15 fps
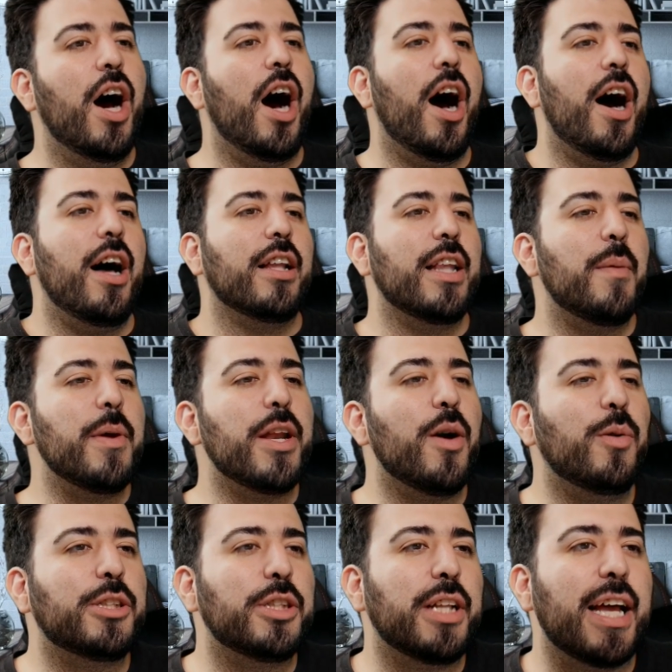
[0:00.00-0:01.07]
Uh, let me
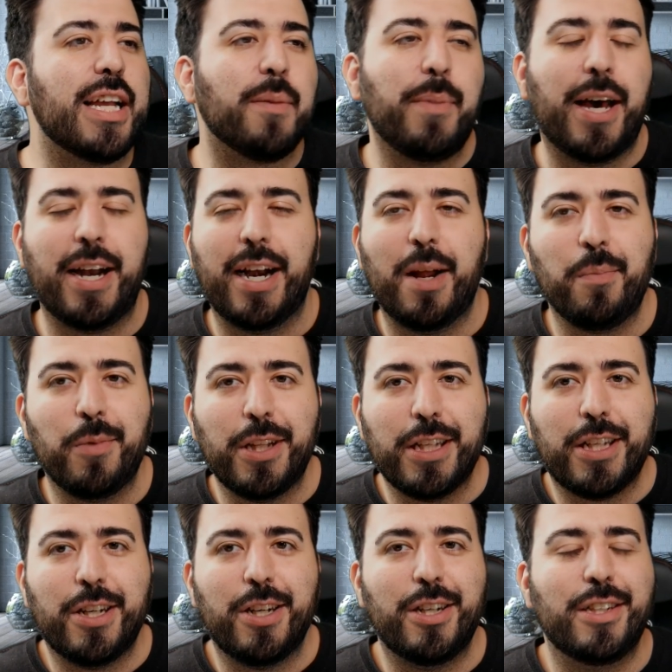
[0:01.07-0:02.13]
know what you like about it. I'm
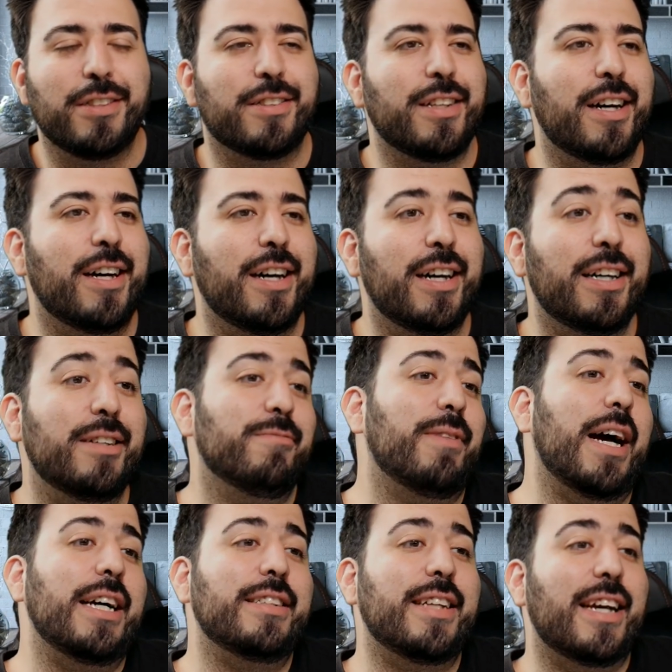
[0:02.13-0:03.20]
really curious. Uh,
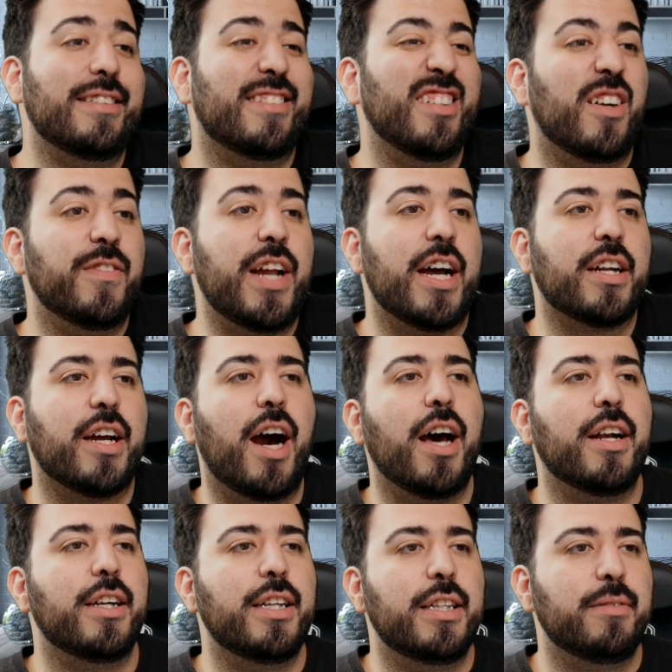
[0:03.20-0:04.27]
I, I still have not
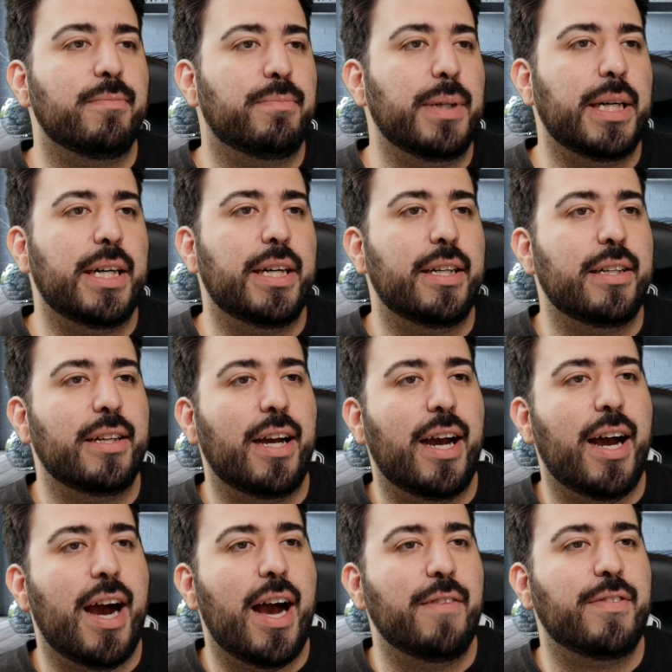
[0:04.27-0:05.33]
gotten it, but
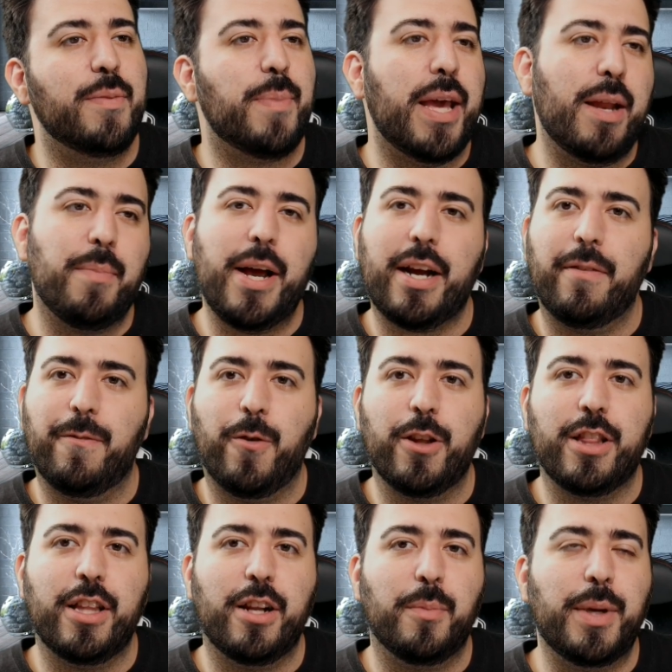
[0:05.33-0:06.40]
I've debated back and
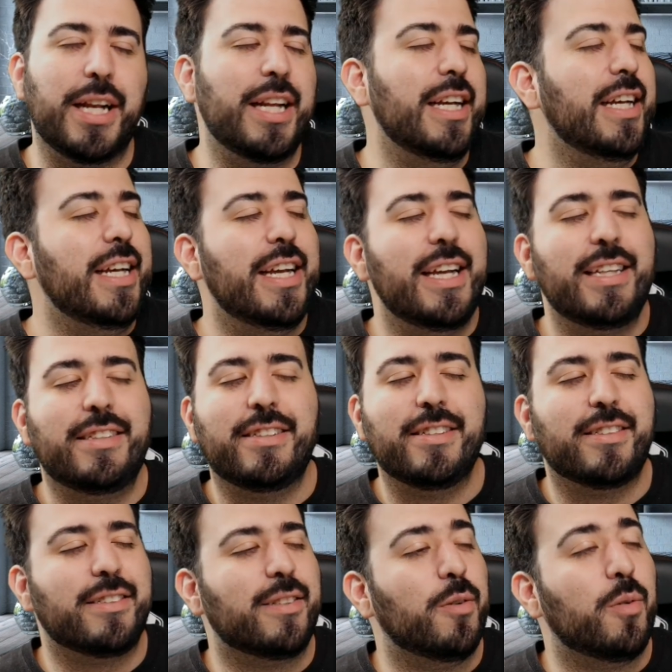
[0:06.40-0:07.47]
forth a little bit. It's
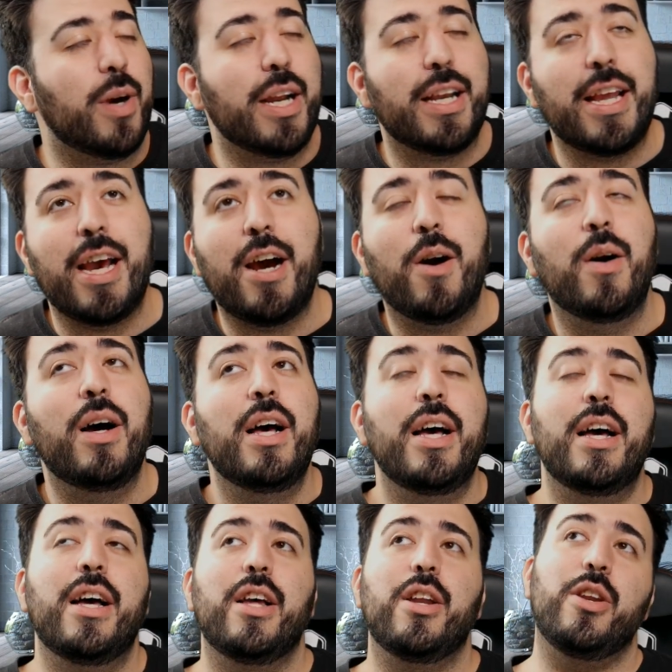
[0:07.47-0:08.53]
just right now,
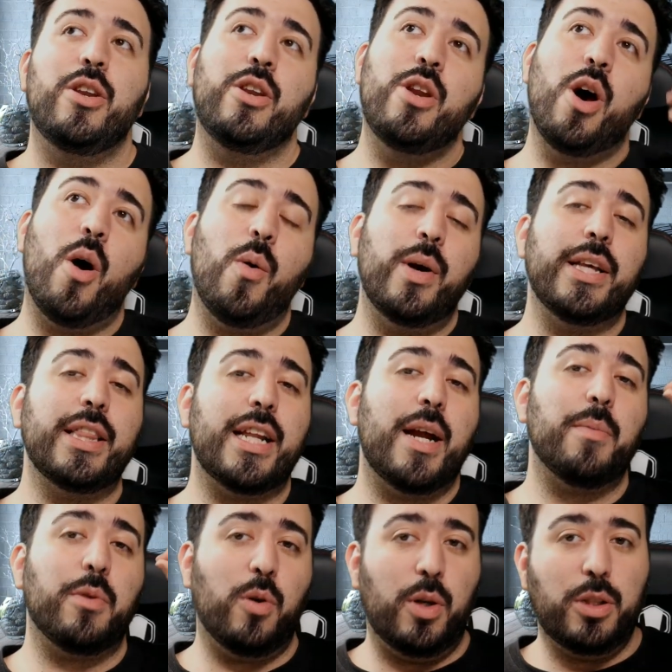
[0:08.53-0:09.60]
knowing that
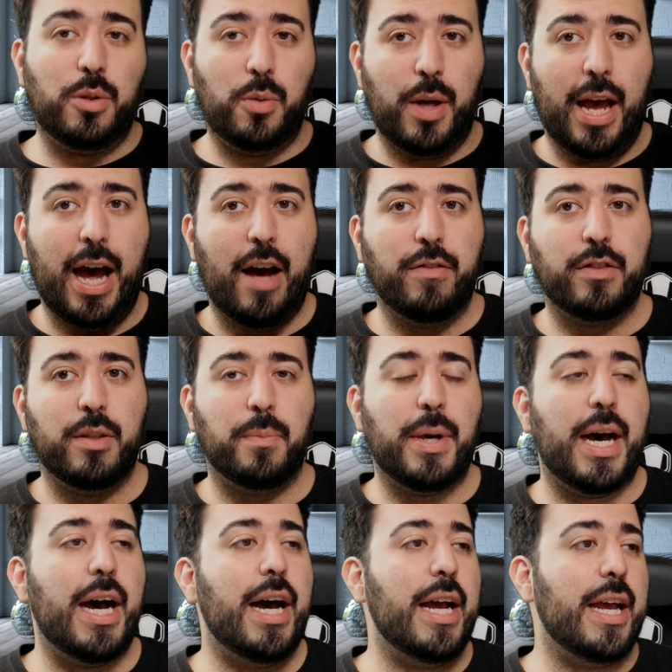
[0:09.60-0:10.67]
I'm going to have to
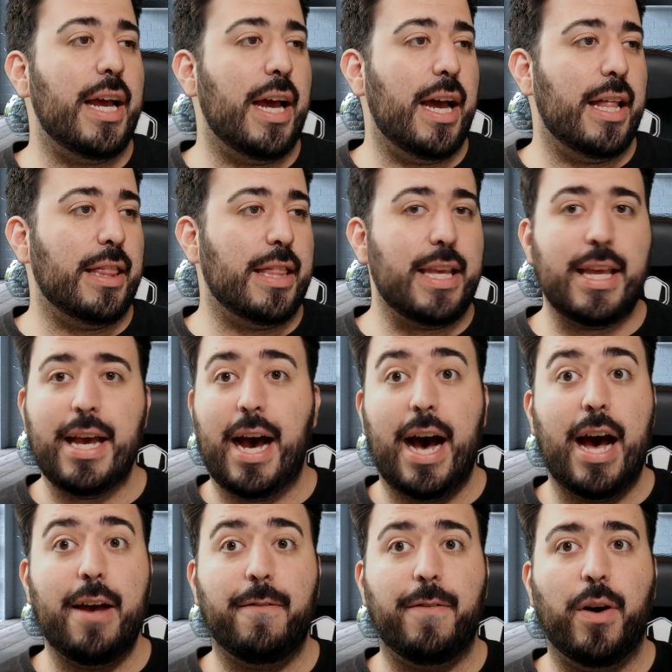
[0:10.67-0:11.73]
buy the
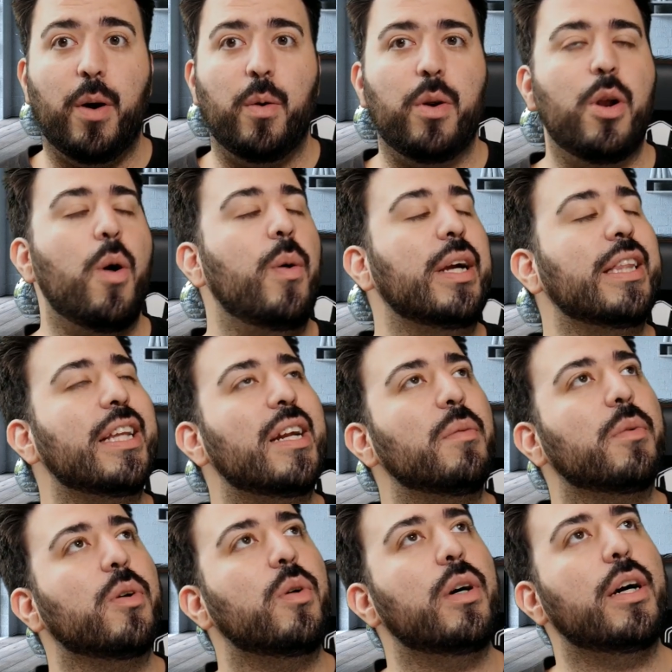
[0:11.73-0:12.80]
iPhone, knowing that
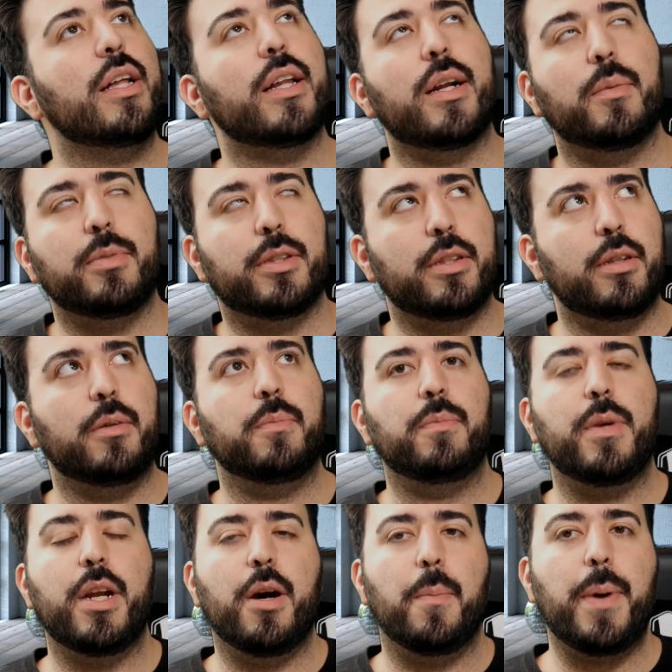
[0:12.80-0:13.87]
I'm going and I'm still,
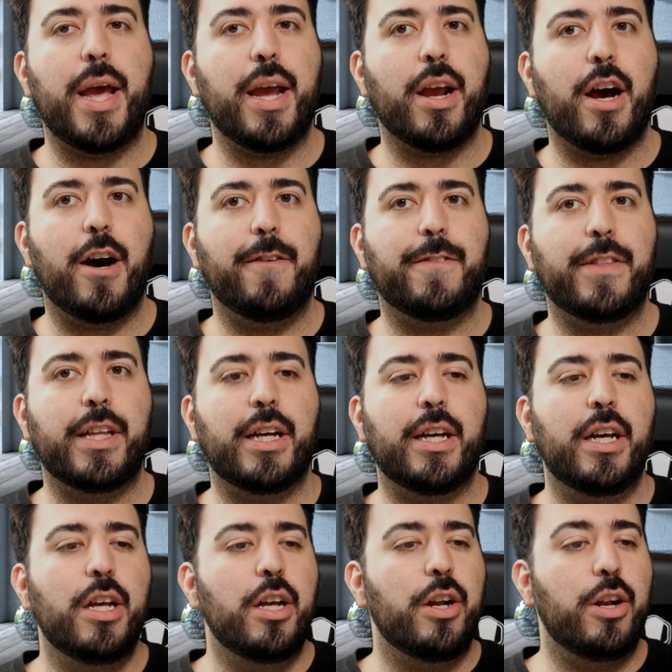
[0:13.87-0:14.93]
you know, paying off
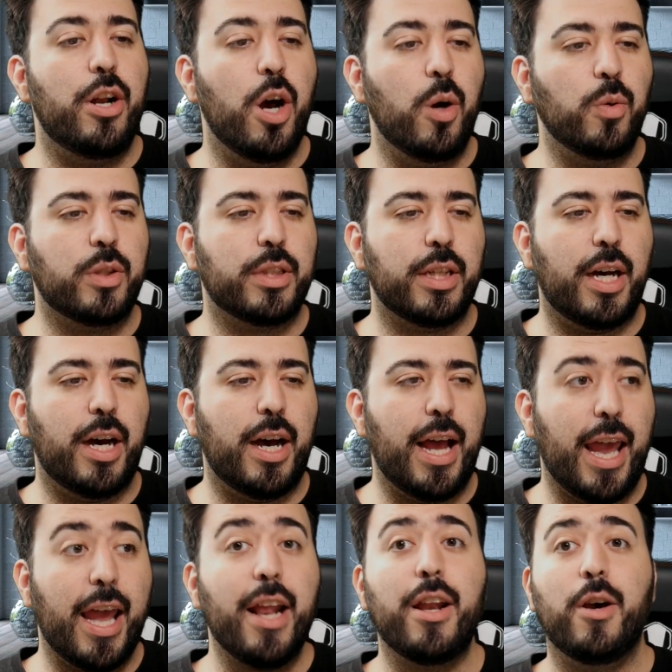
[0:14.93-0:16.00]
the Note uh,
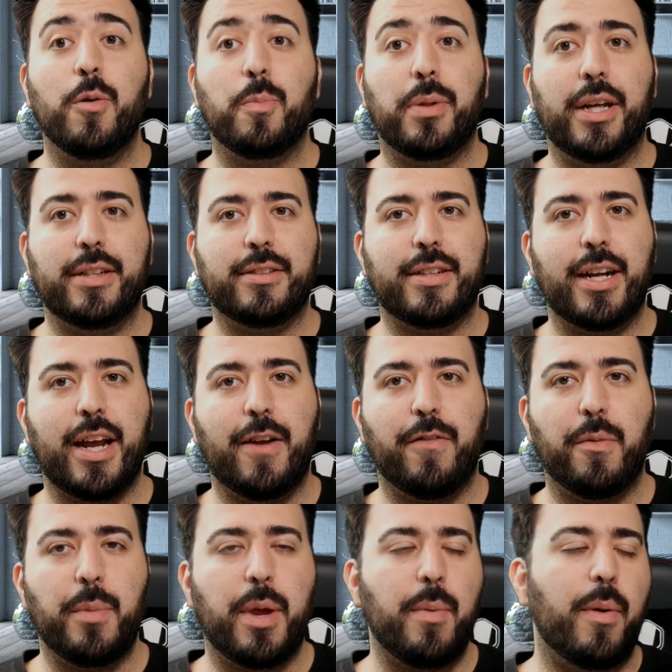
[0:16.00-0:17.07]
and Note Plus that I got
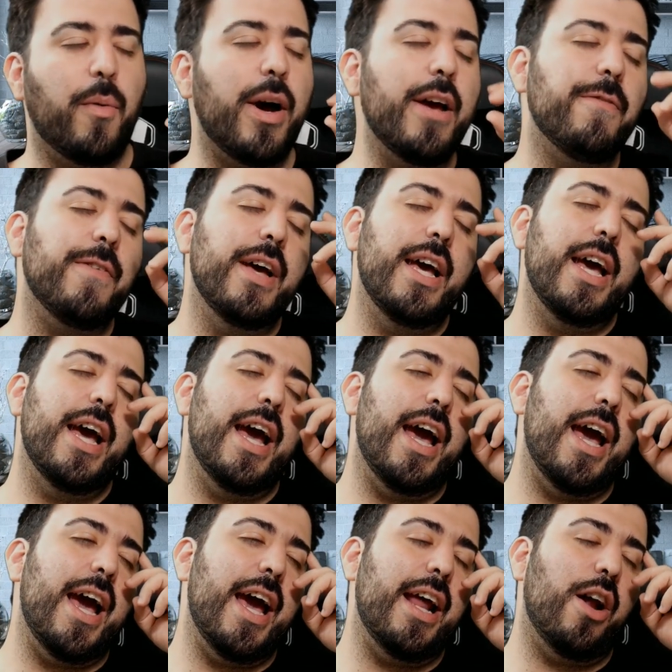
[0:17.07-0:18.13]
for me and my wife,
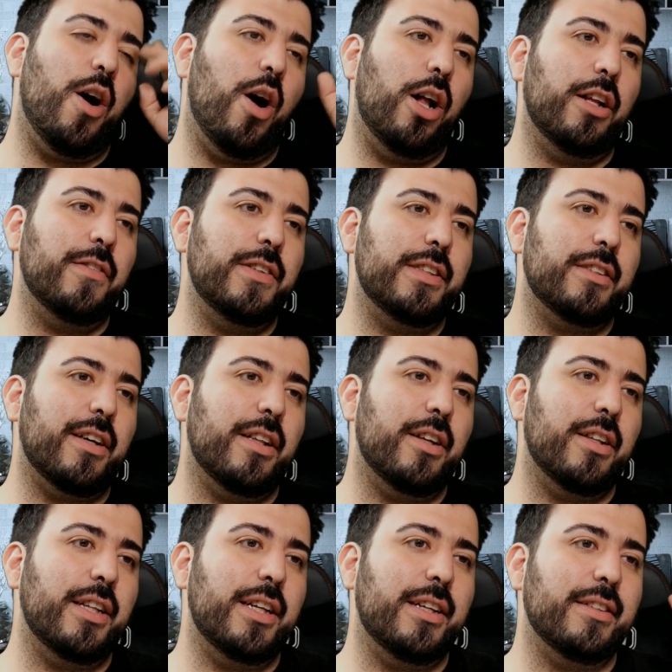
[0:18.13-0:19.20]
and all of these
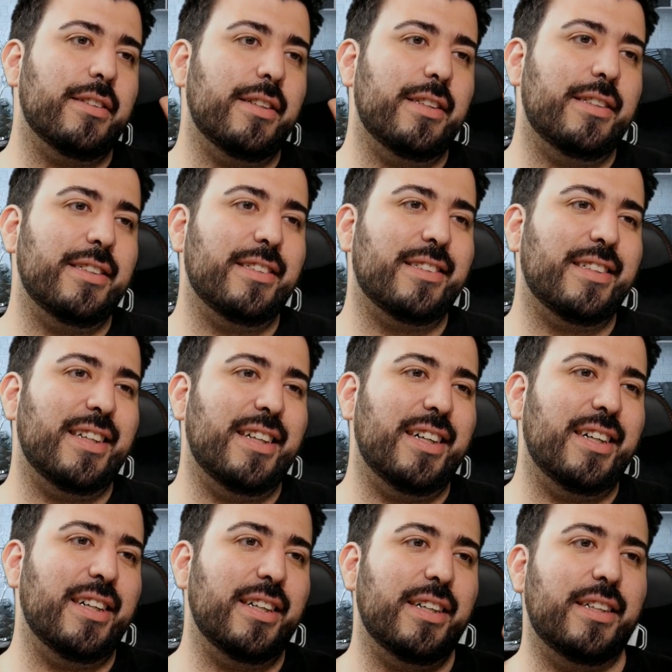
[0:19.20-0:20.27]
other things, it just,
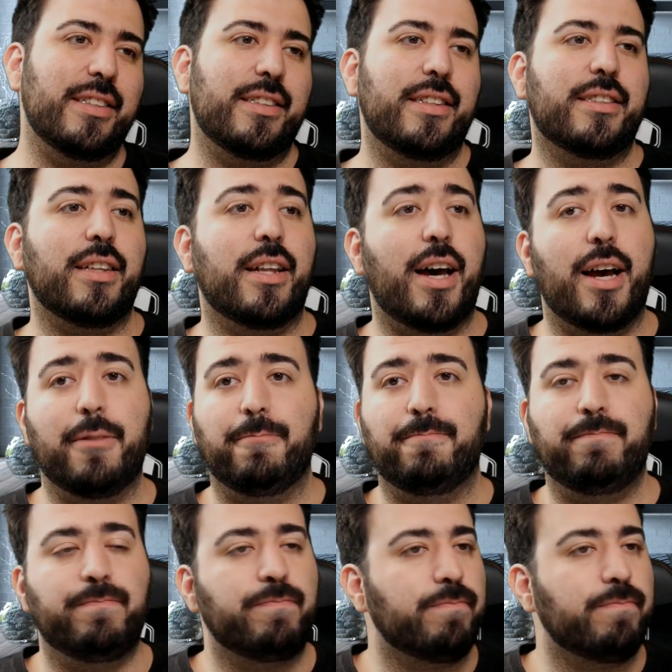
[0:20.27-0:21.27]
uh, it, it's a lot